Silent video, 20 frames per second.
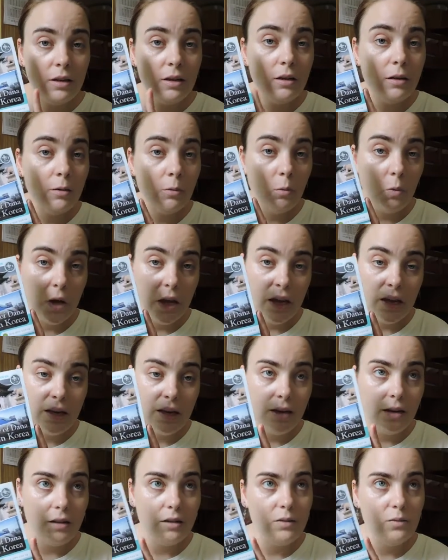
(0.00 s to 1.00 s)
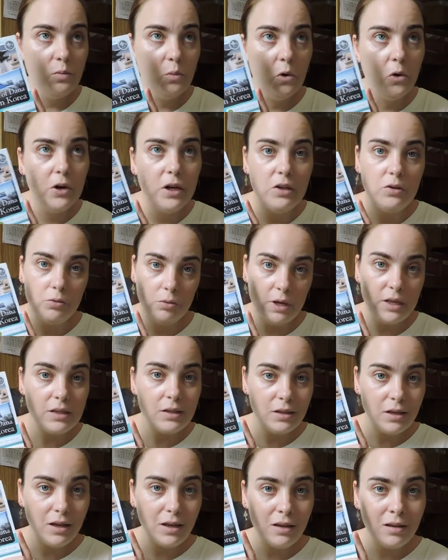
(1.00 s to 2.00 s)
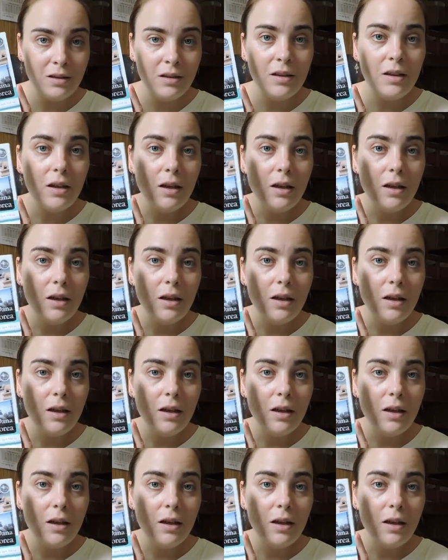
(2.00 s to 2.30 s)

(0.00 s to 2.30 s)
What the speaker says: in a way that is more interesting,